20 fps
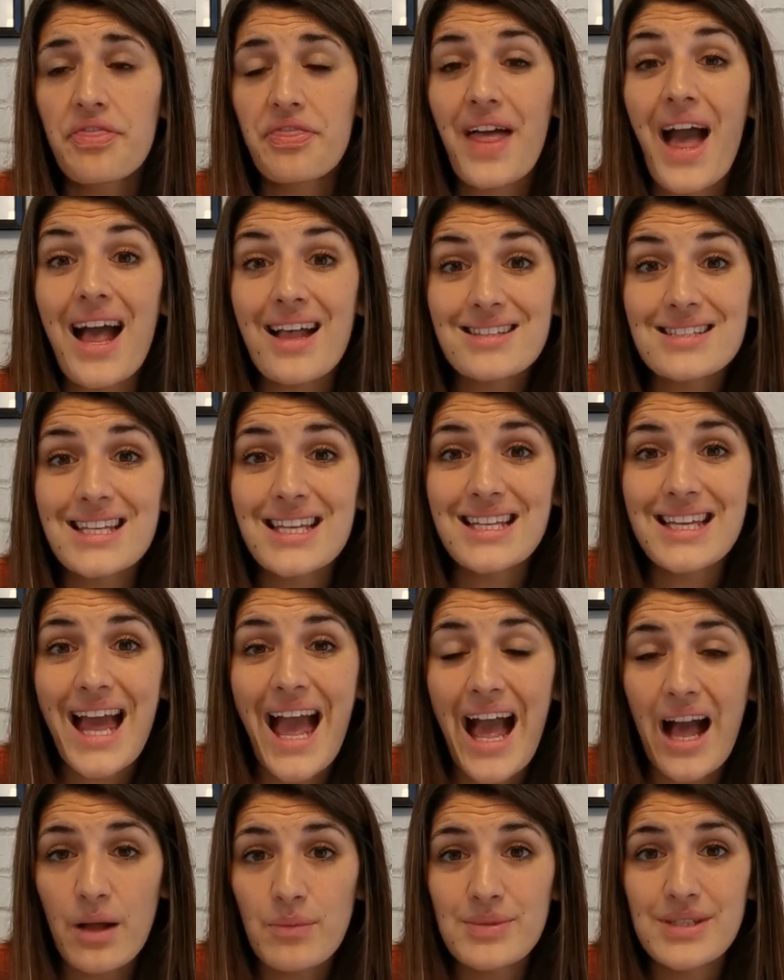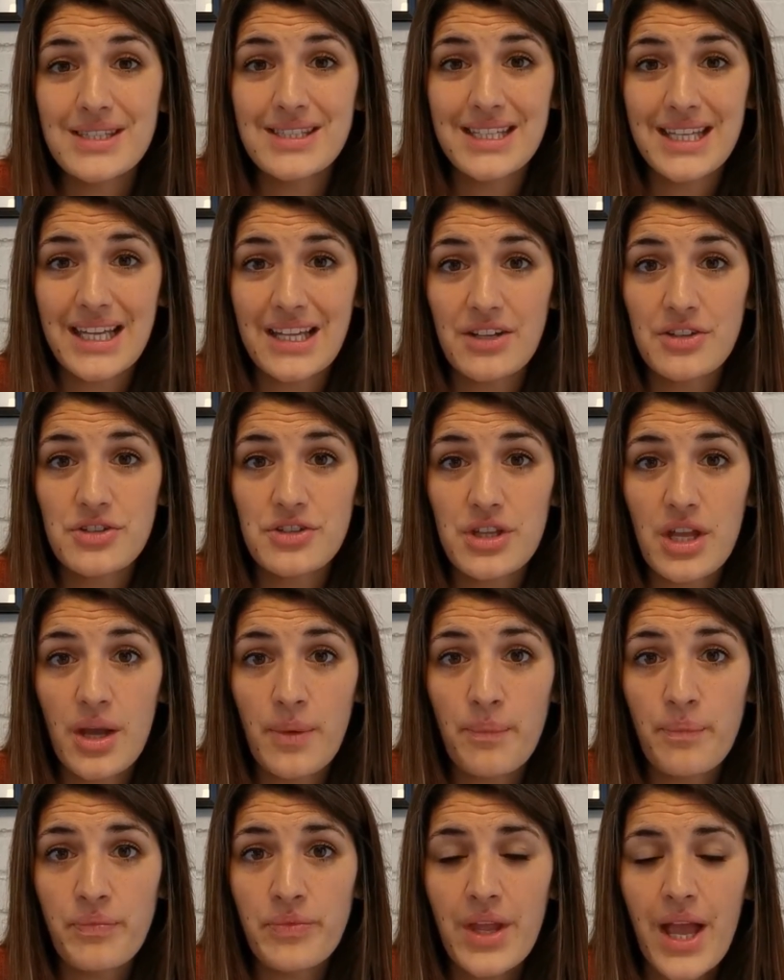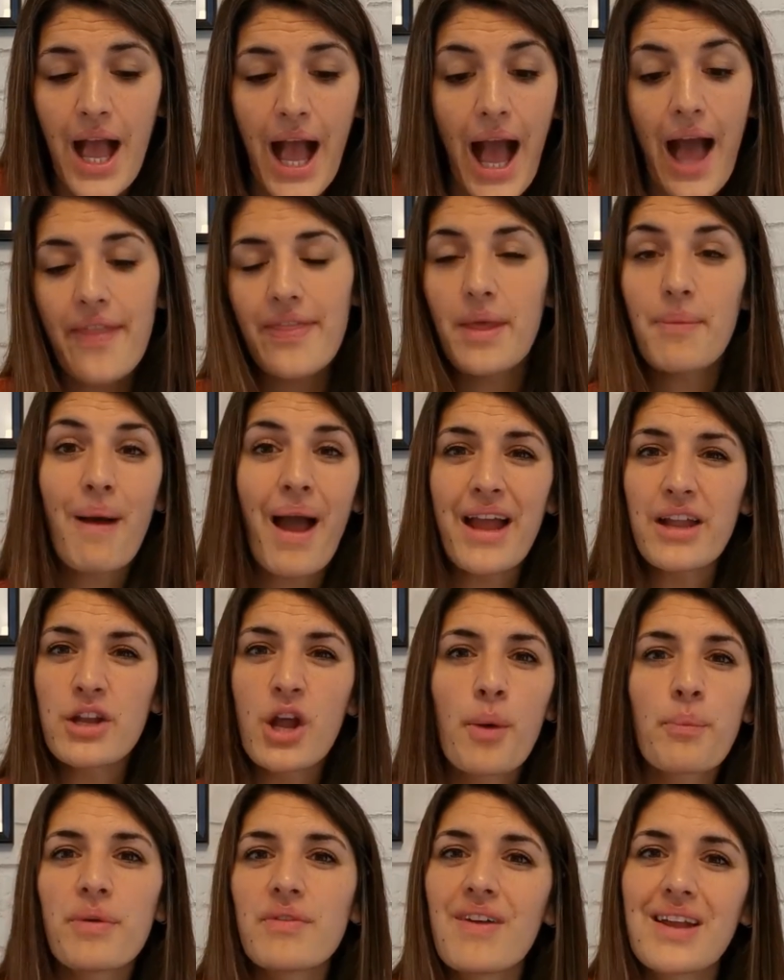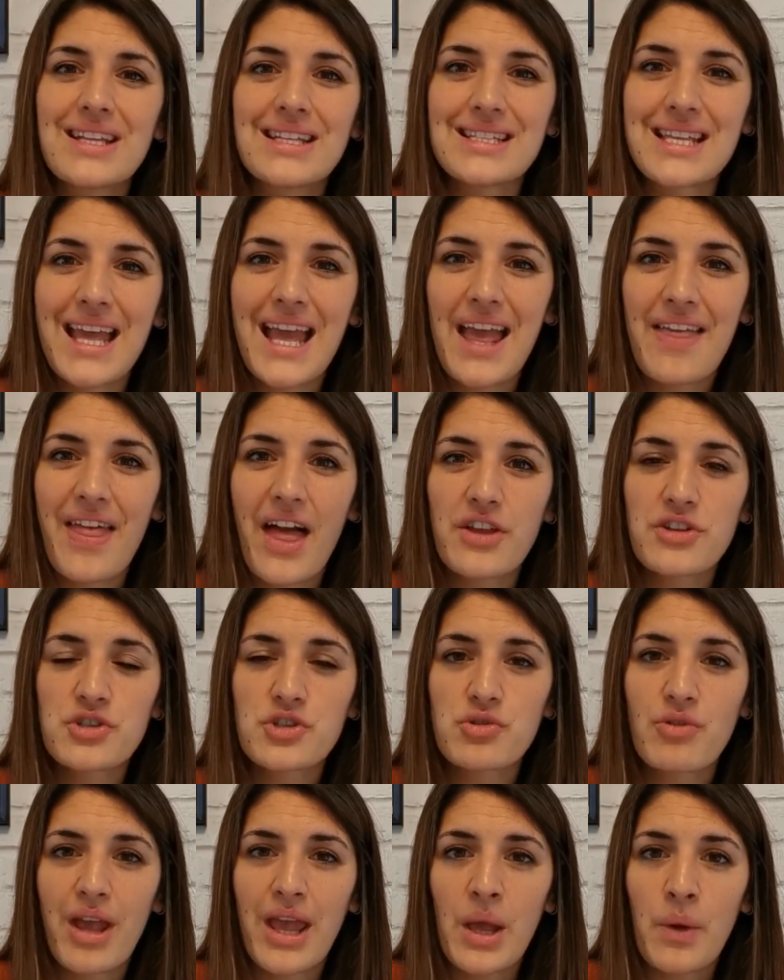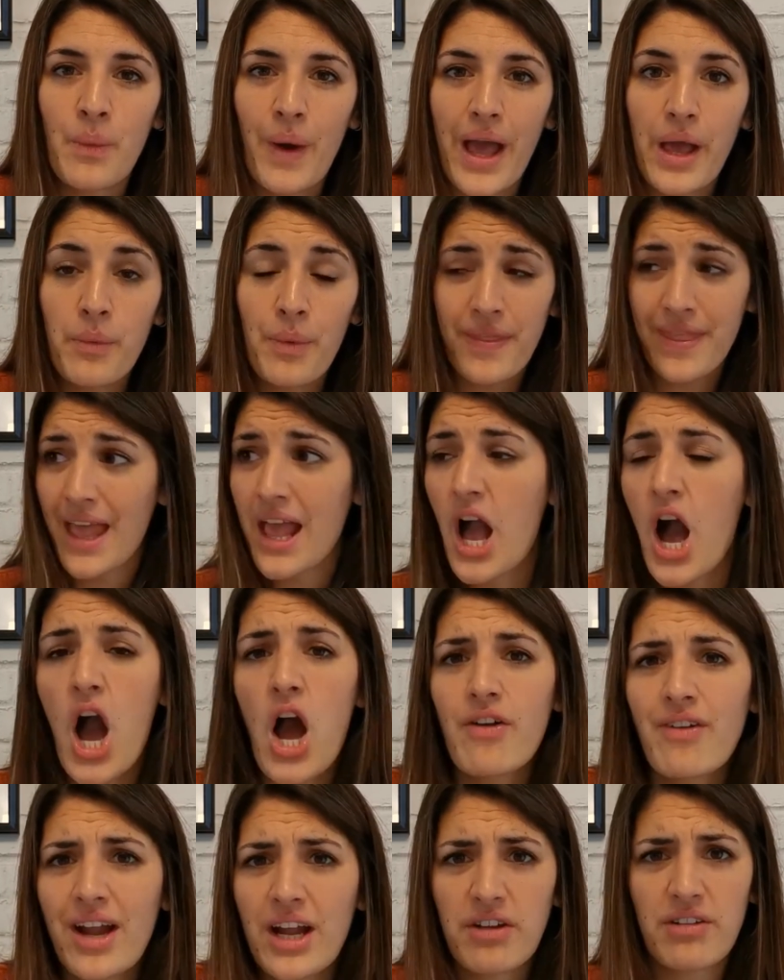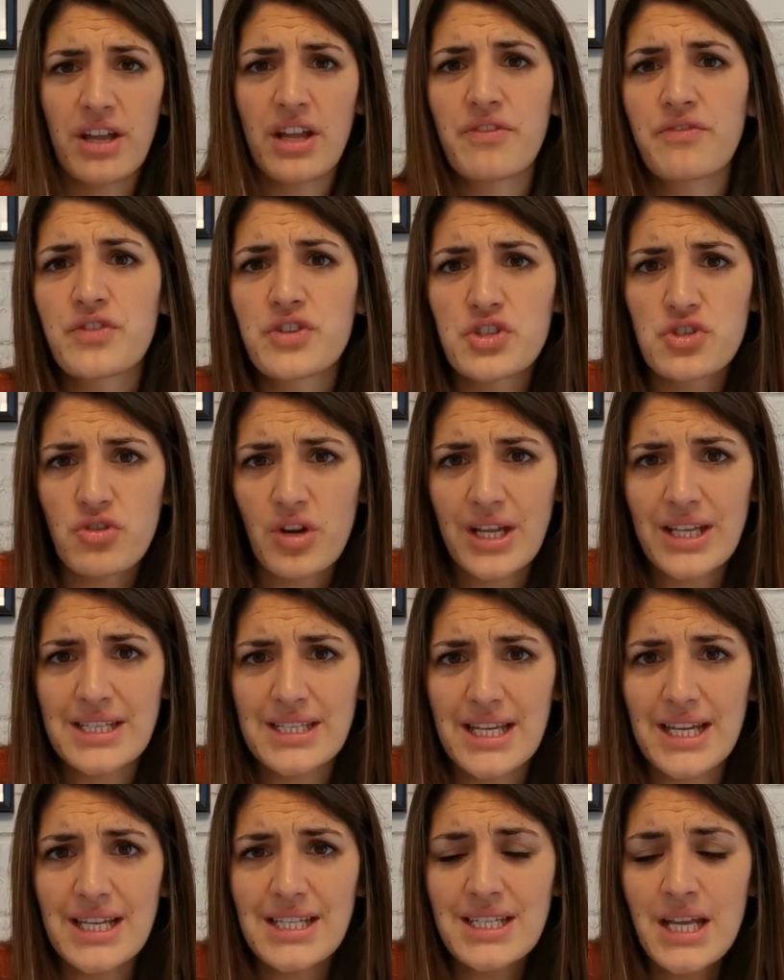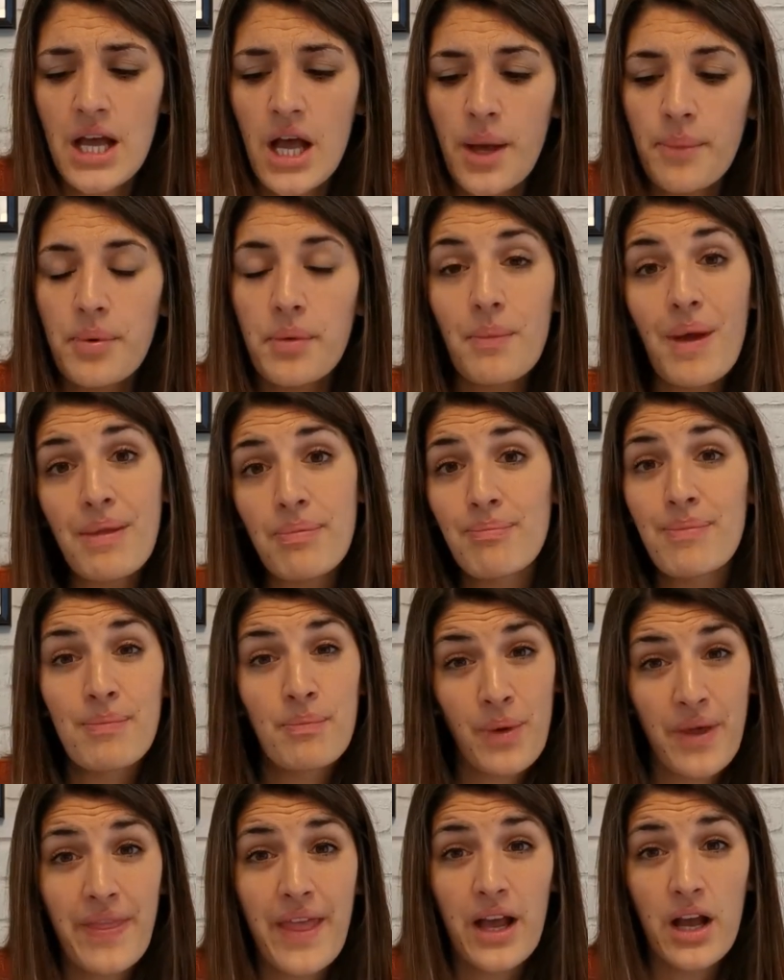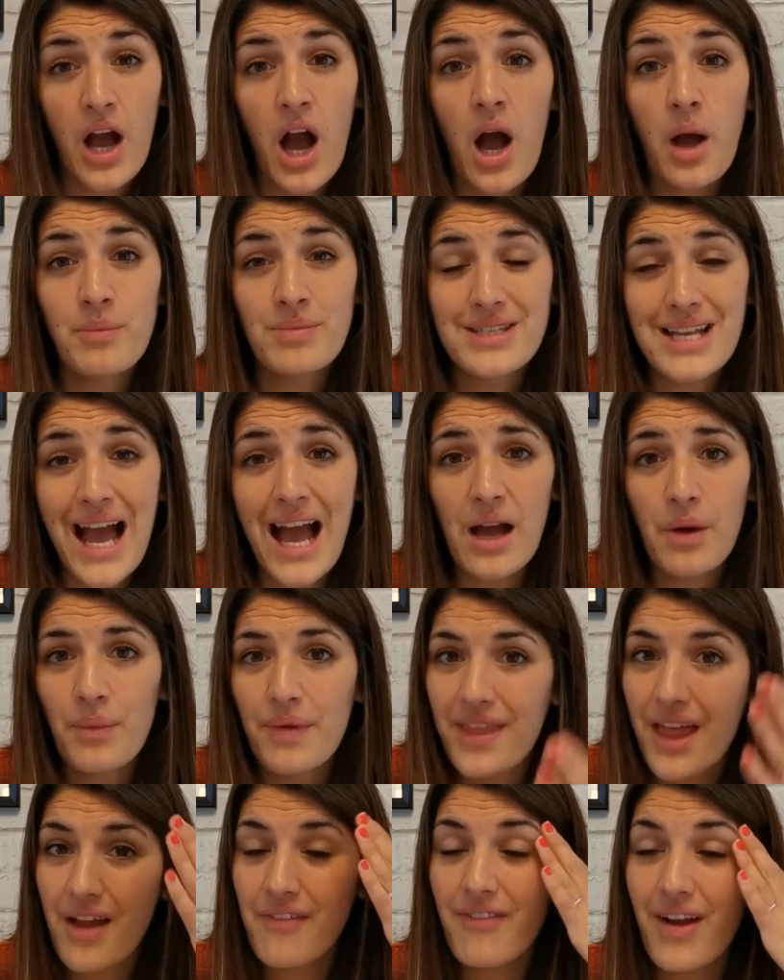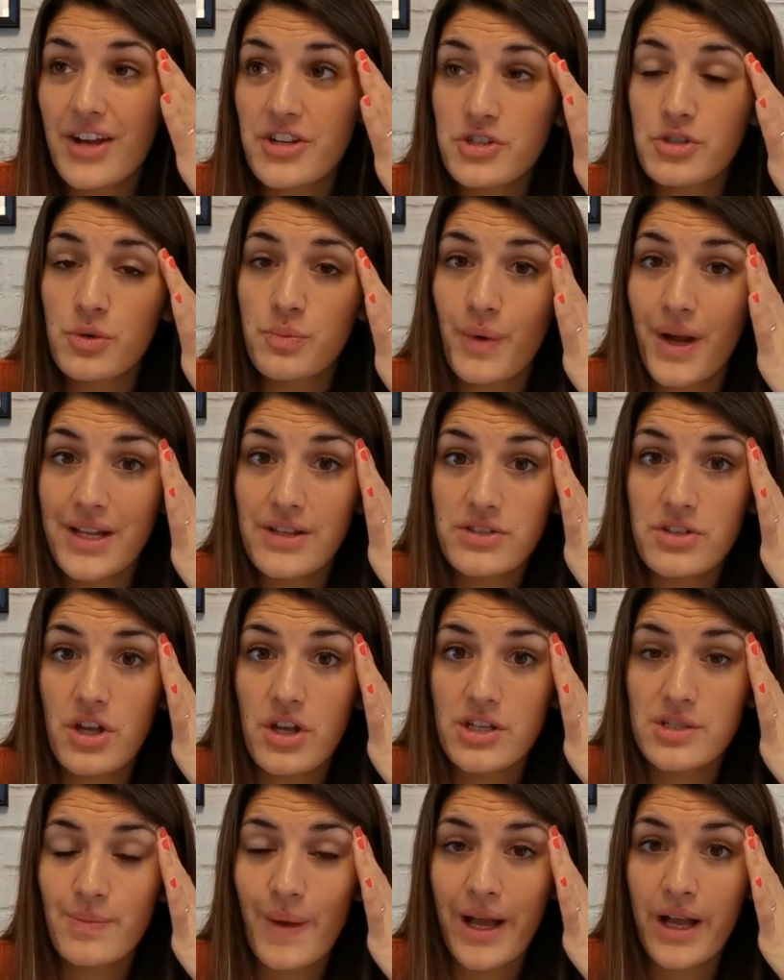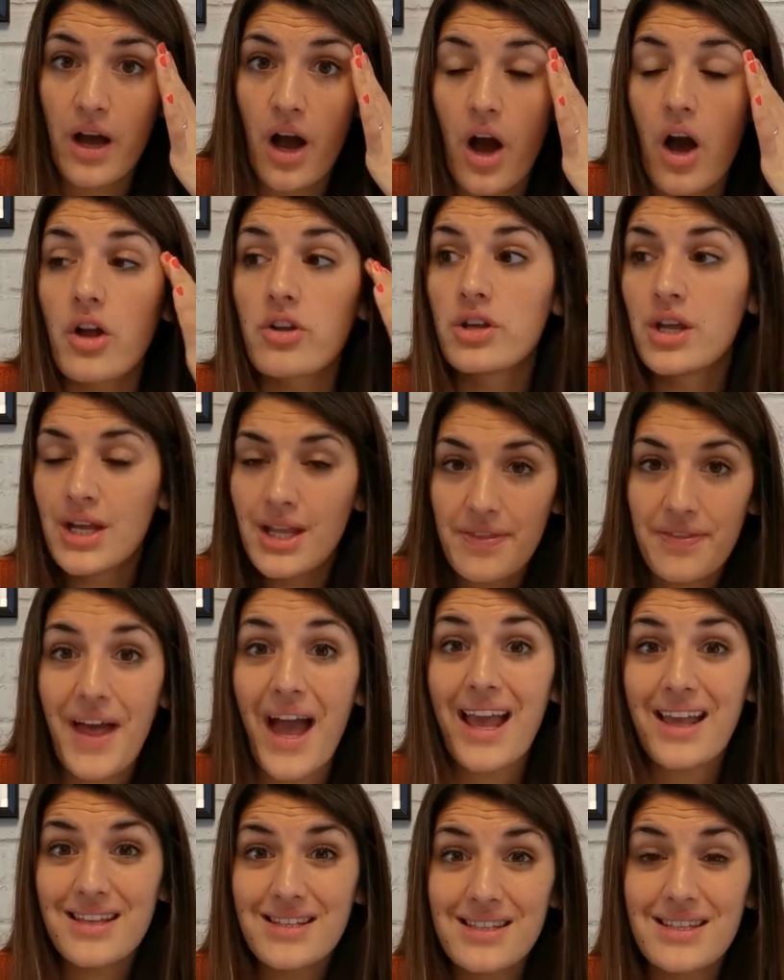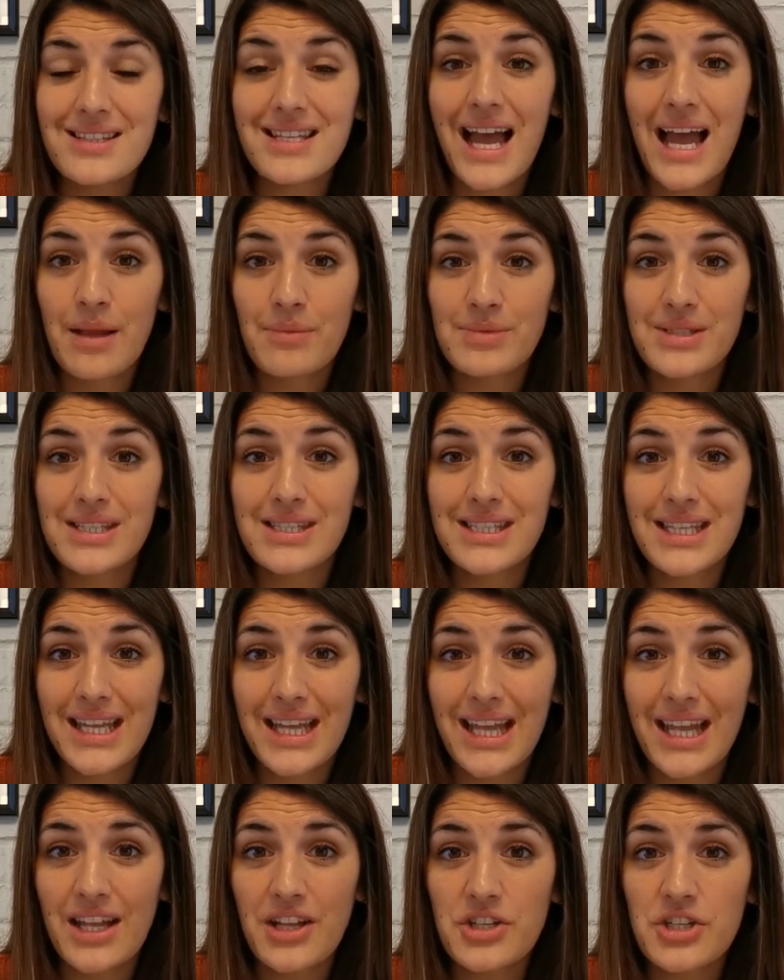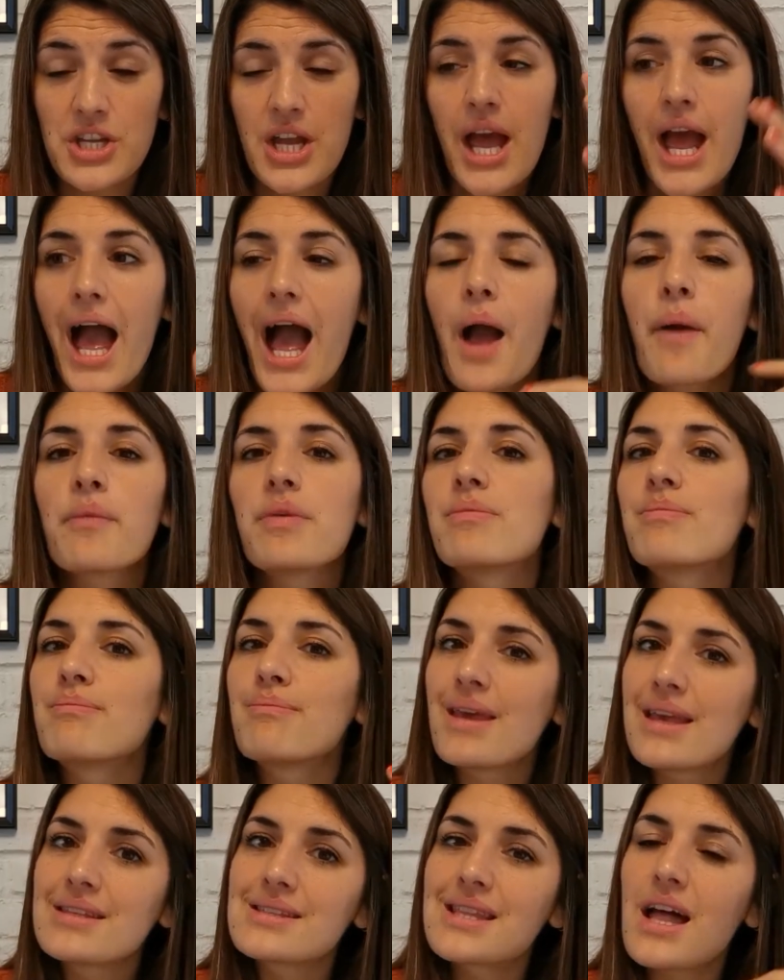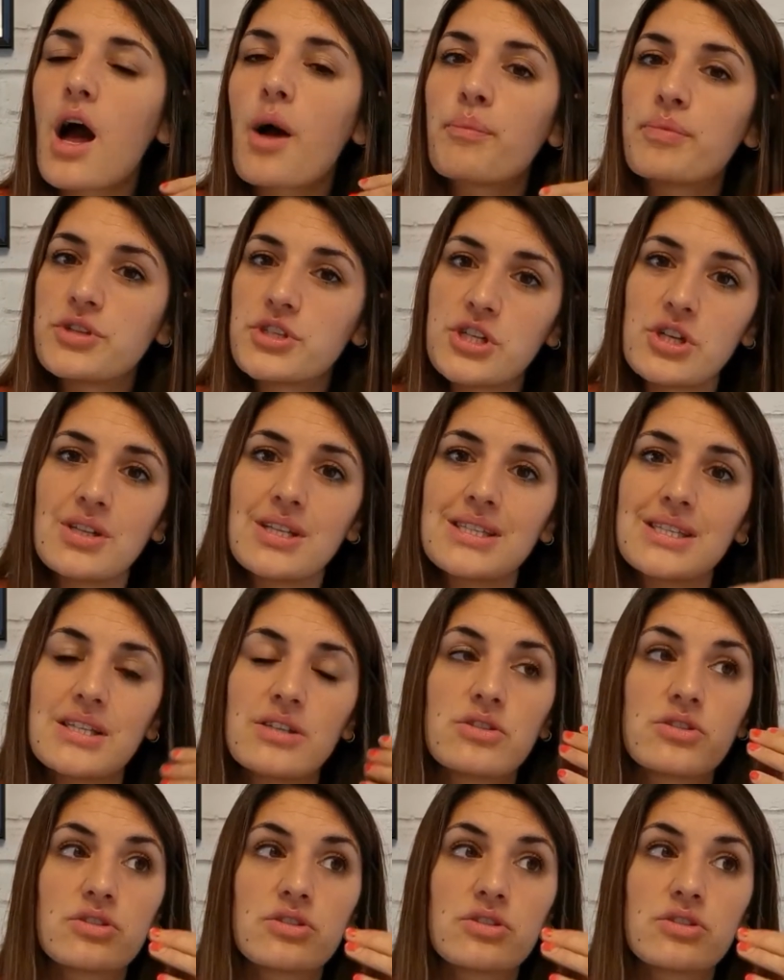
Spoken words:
That's going to help to teach them. And they might not be ready to hear that straight away when they are angry and frustrated, but when they're calmed down, when their rational brain turns back on, that is the time to teach. And we miss that opportunity